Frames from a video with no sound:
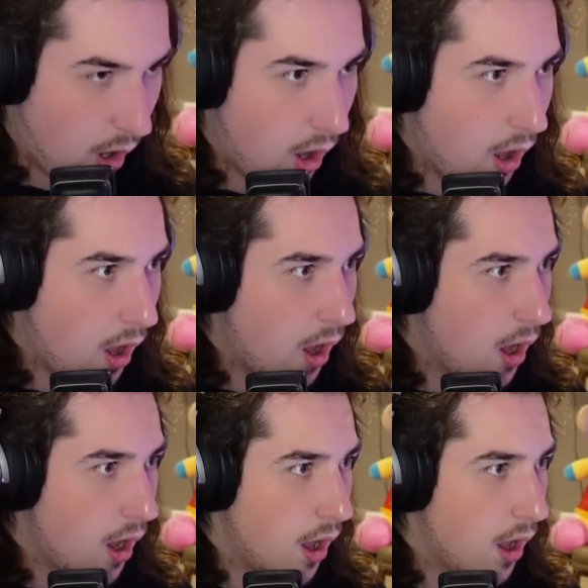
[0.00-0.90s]

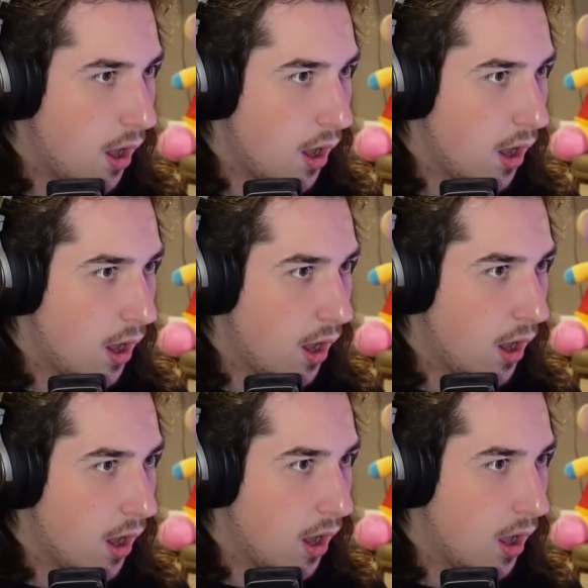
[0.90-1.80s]

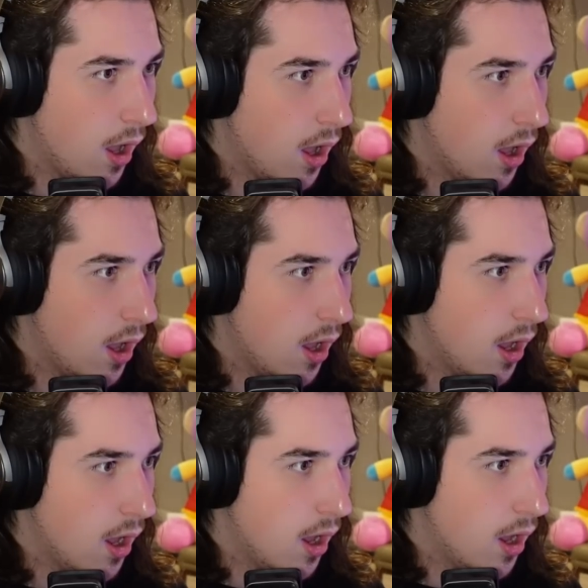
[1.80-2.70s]

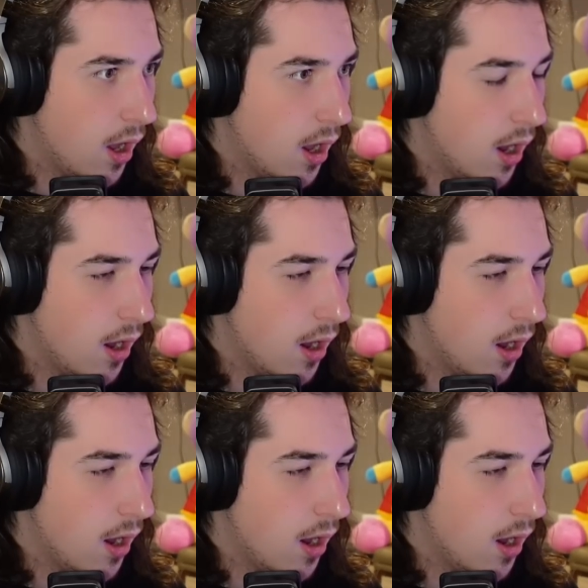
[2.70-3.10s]
(no one is talking)